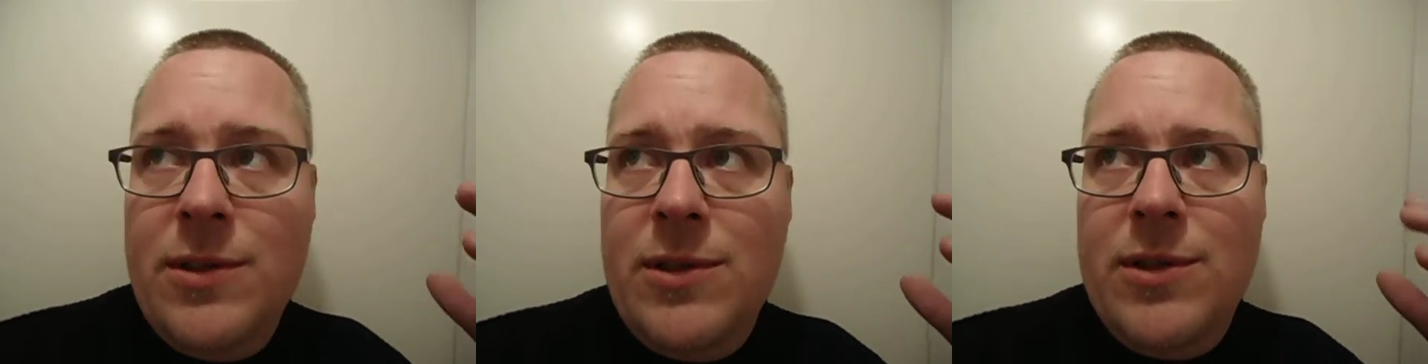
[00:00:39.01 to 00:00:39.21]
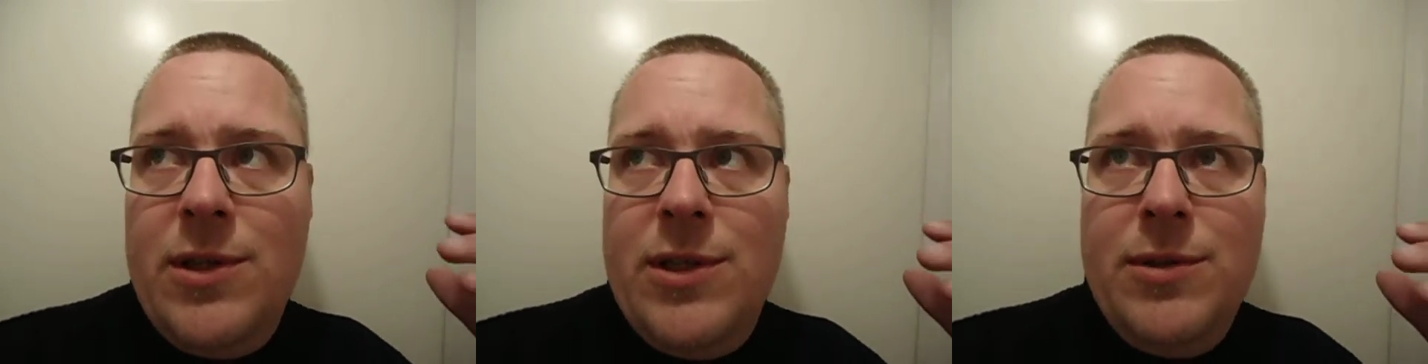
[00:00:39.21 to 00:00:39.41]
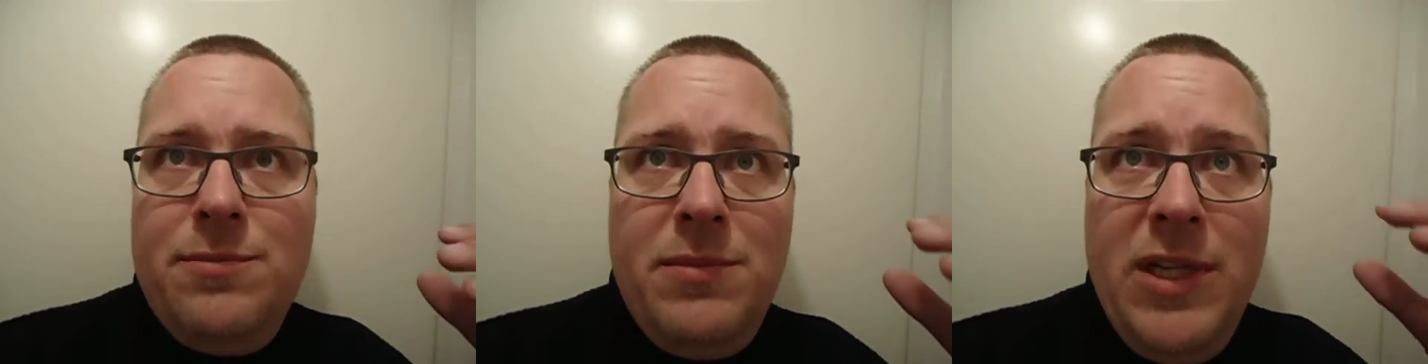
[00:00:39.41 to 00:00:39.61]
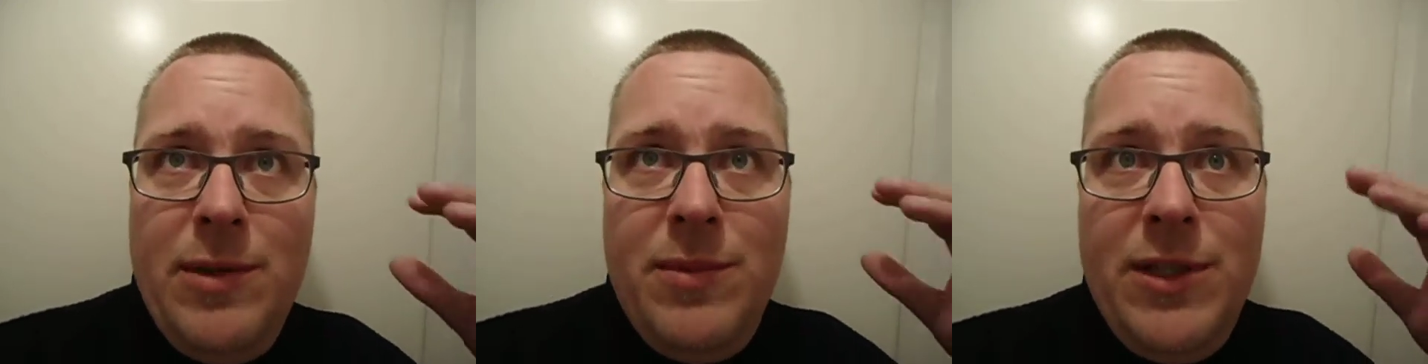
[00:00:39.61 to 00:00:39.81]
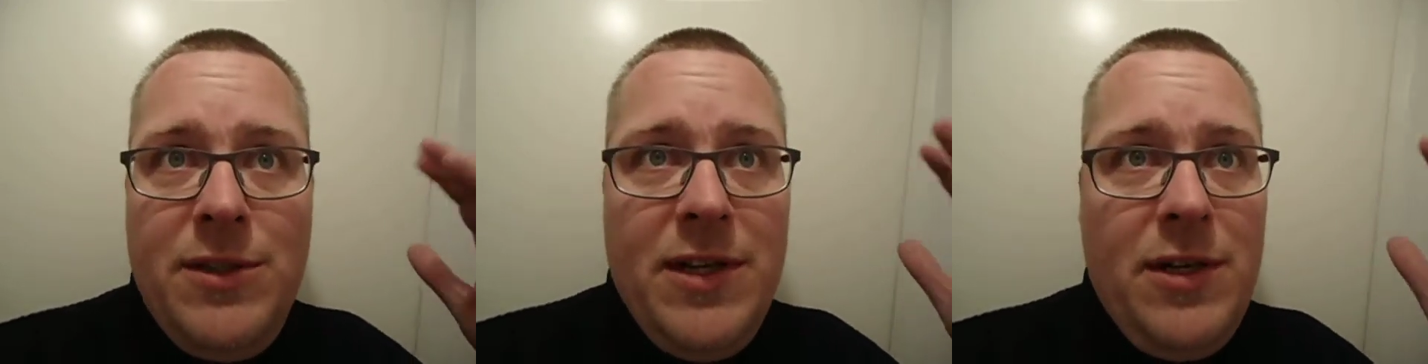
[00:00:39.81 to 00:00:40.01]
or
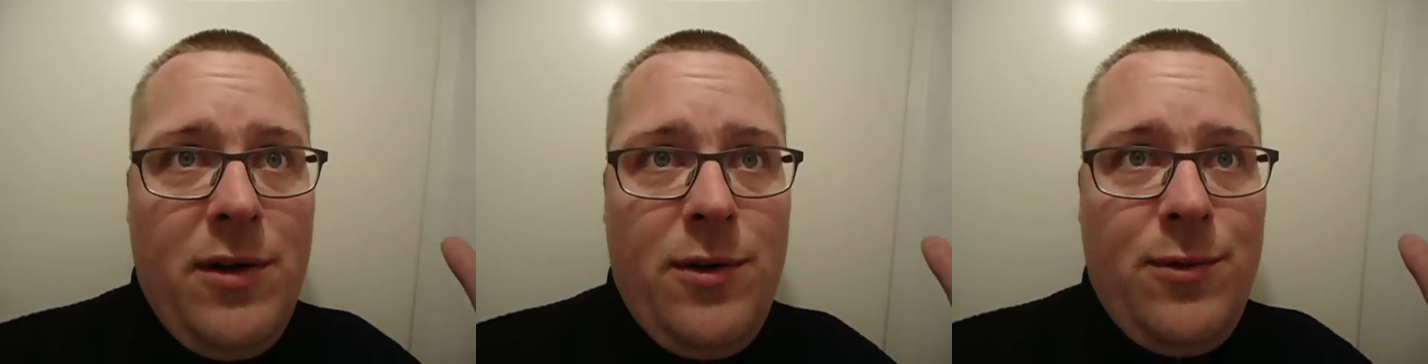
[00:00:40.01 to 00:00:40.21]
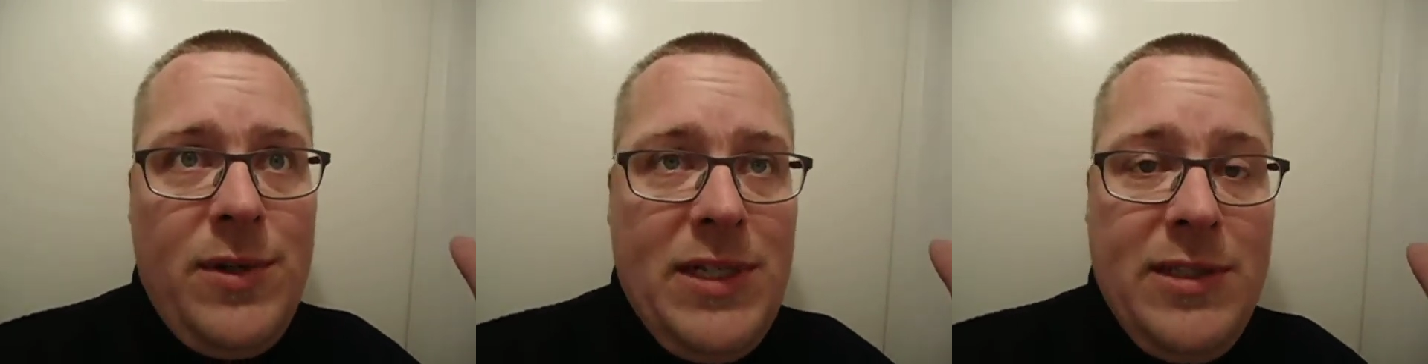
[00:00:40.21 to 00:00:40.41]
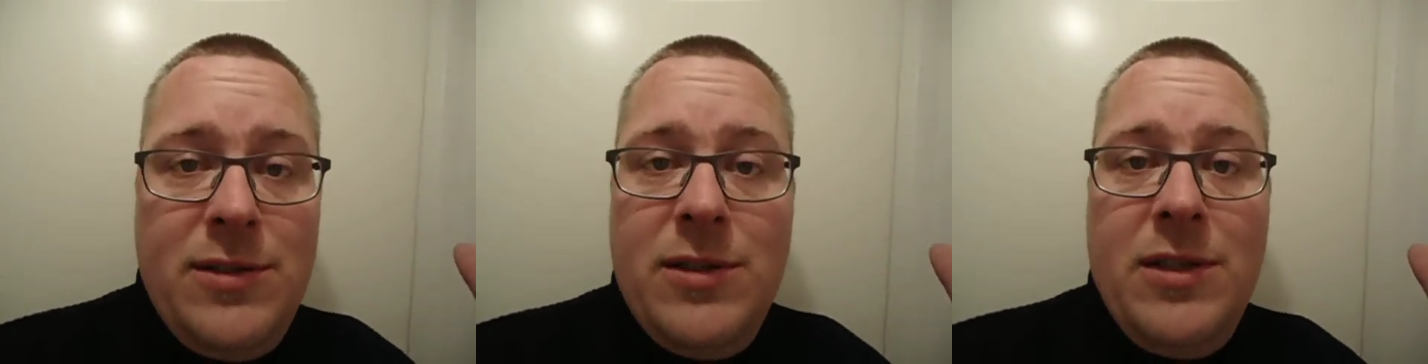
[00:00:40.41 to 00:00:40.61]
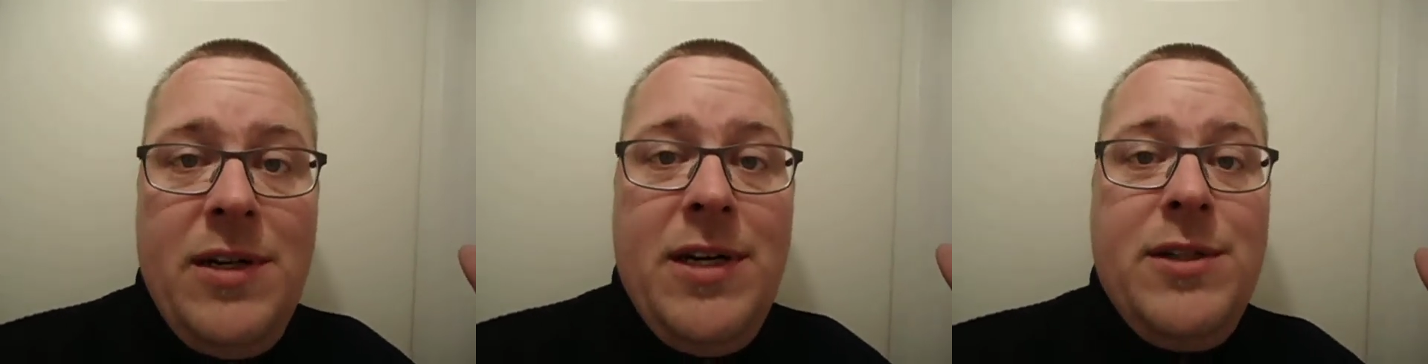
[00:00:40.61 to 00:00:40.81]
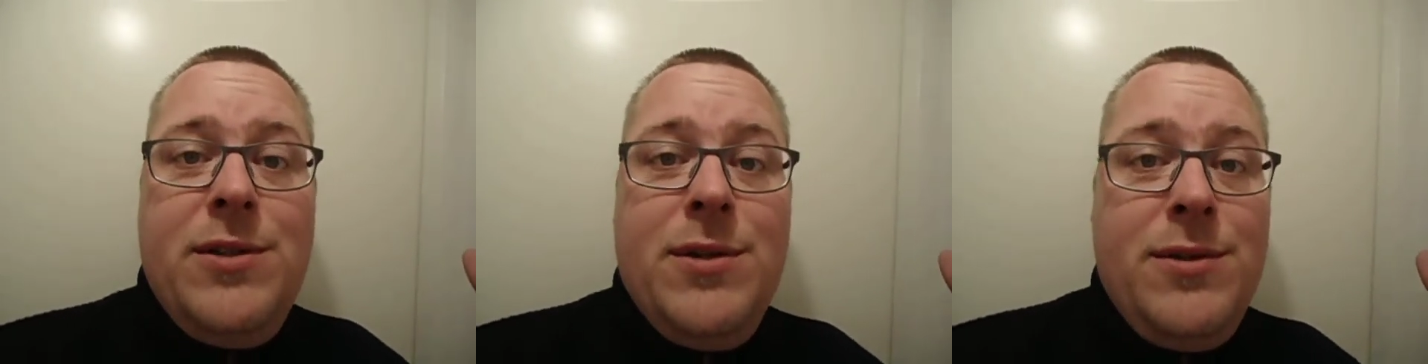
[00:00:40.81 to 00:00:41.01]
maybe they are right
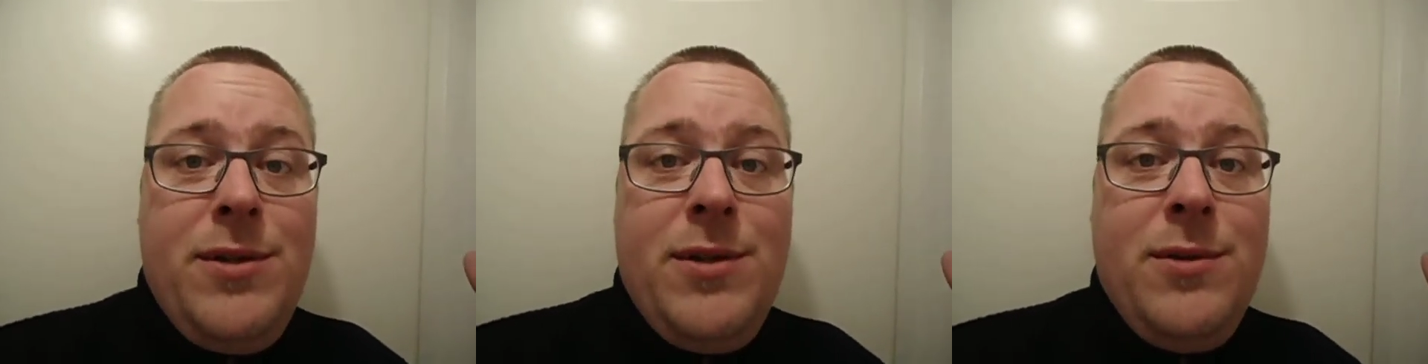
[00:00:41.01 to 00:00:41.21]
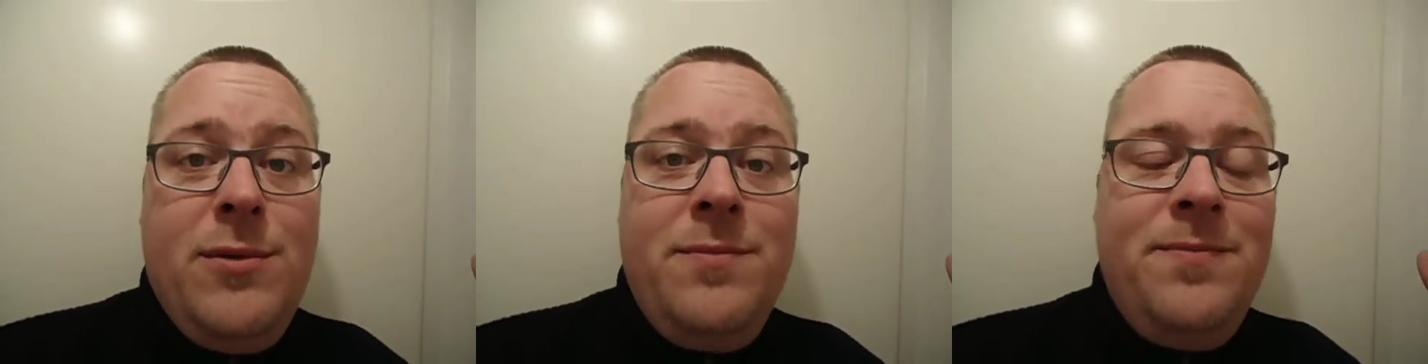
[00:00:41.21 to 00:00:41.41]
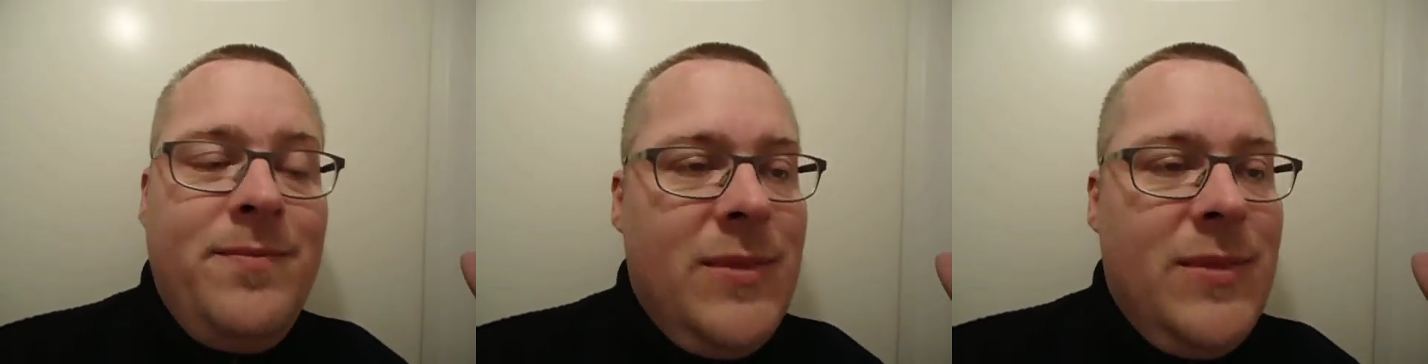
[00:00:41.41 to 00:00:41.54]
I don't know